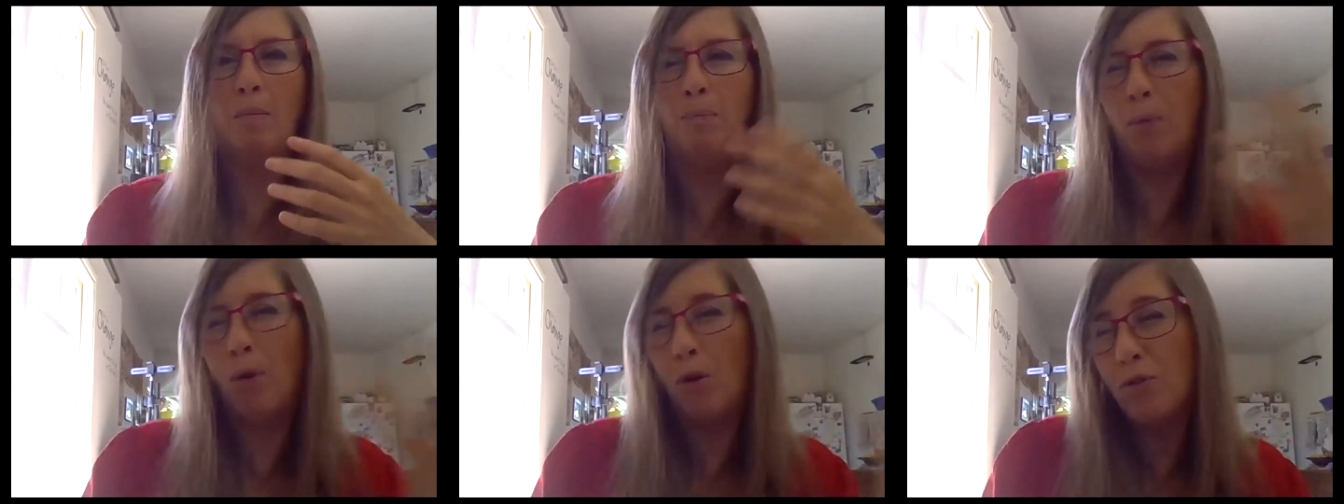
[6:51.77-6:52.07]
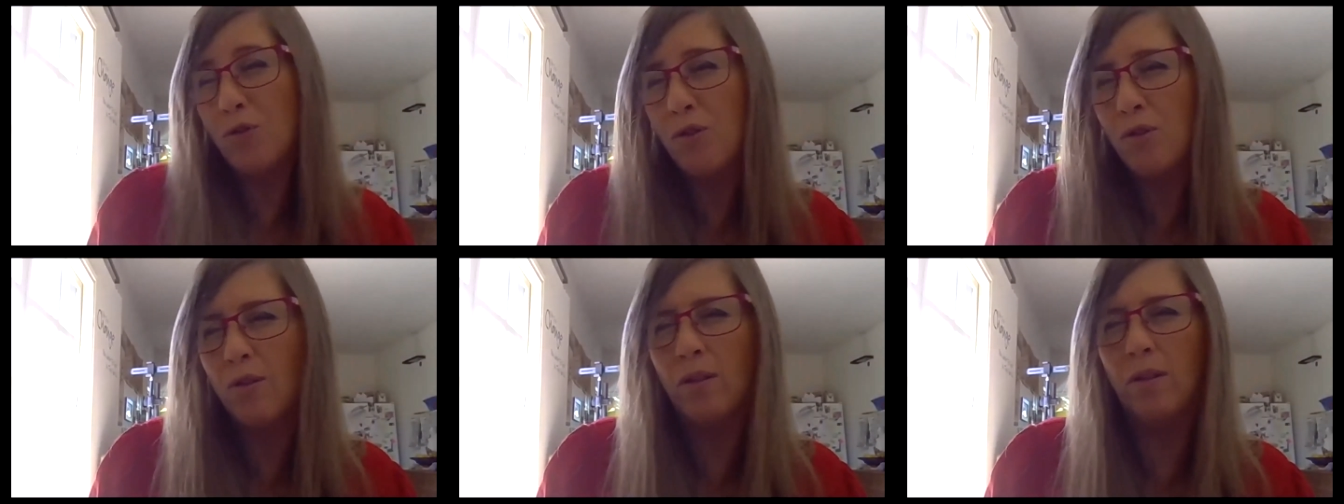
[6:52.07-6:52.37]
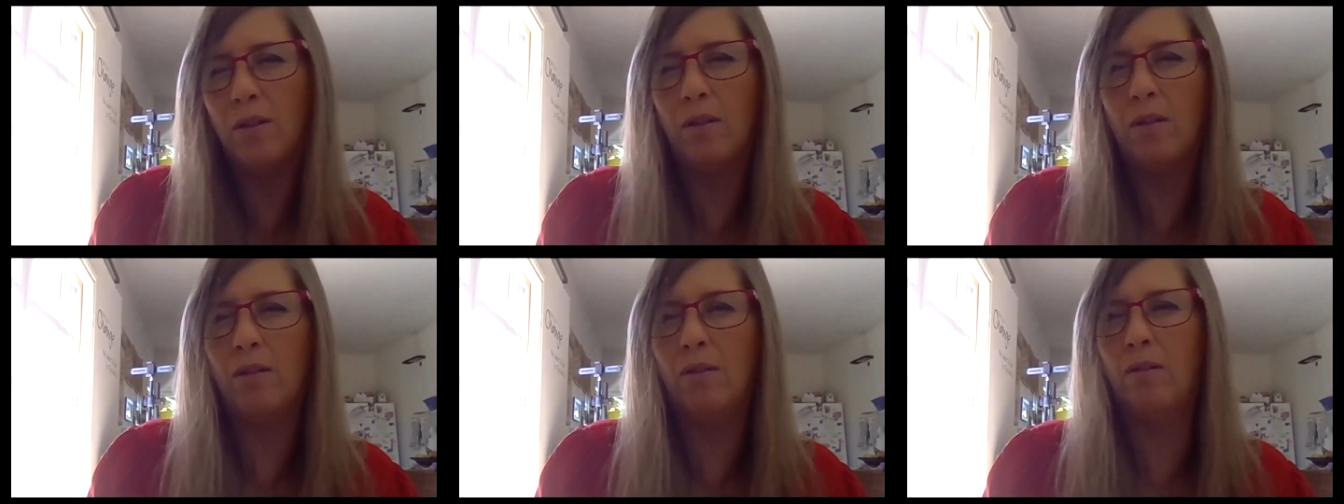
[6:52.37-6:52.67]

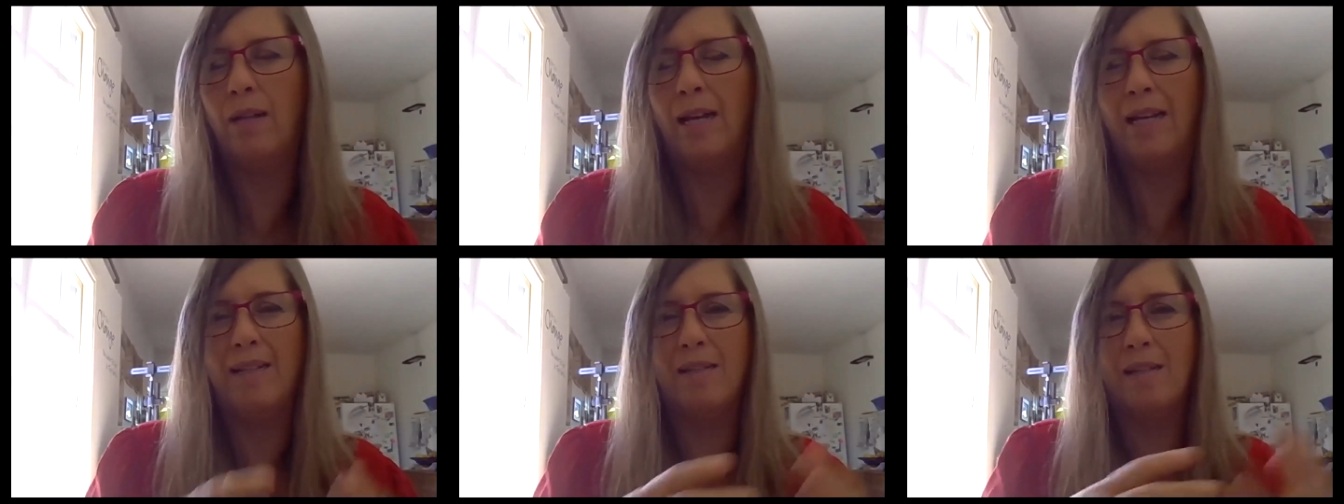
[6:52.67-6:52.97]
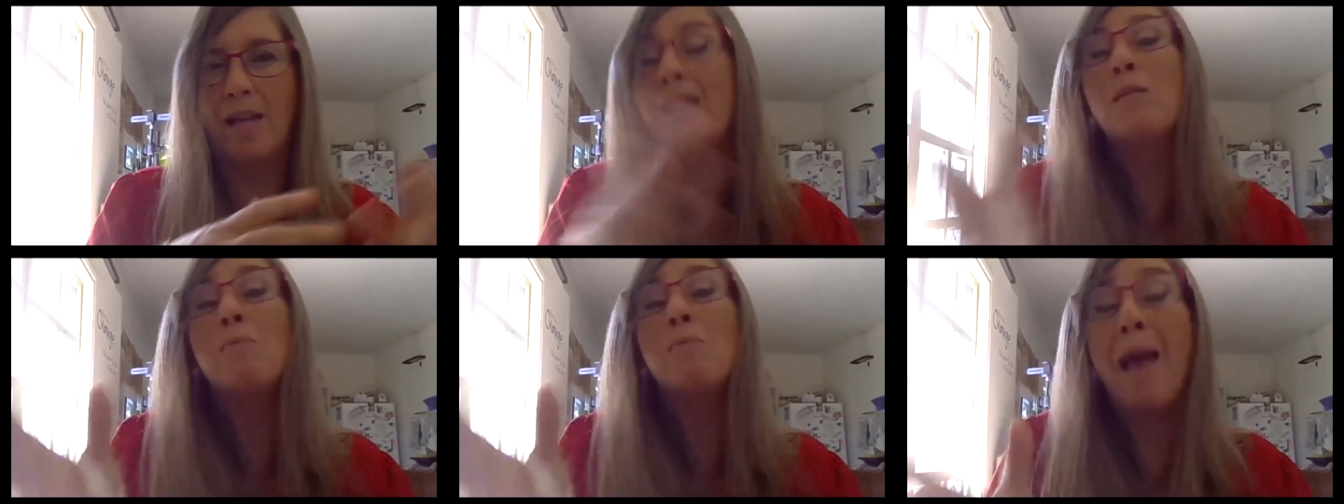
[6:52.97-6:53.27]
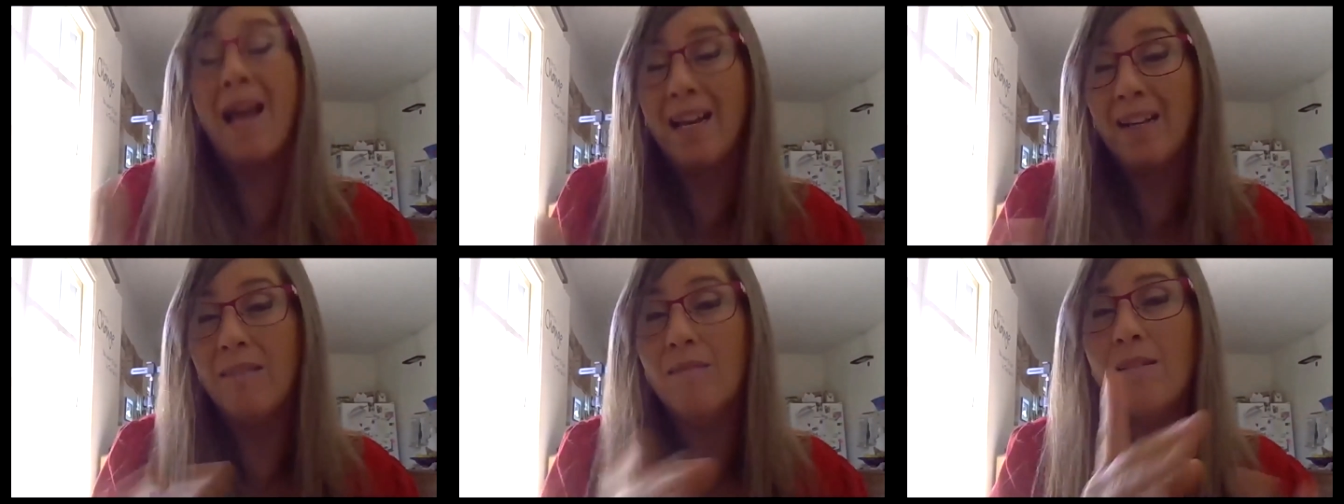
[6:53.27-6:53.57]
Portugal and
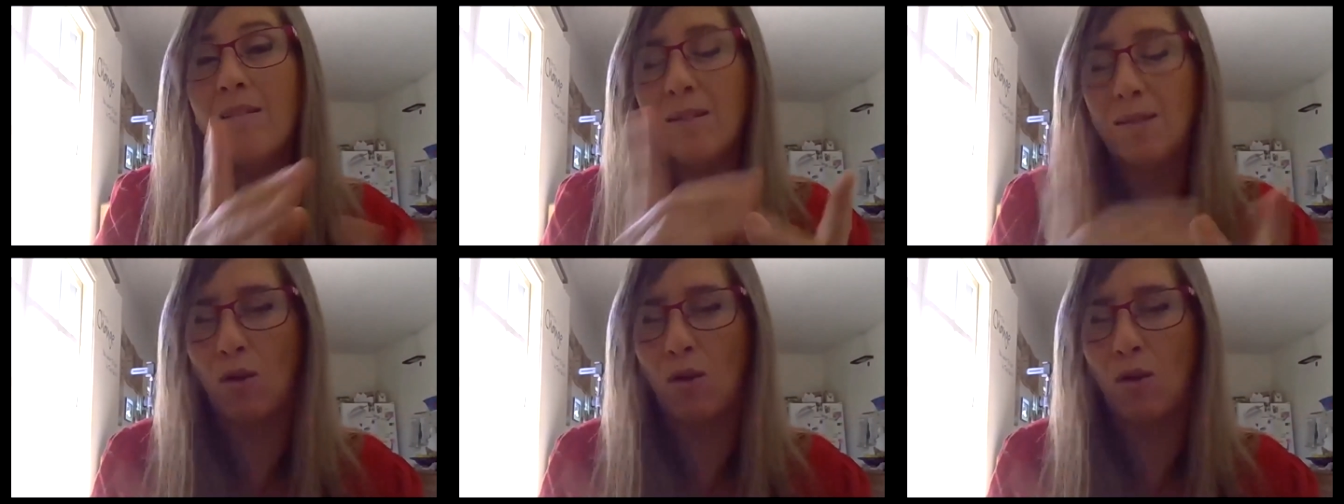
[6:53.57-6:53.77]
Spain,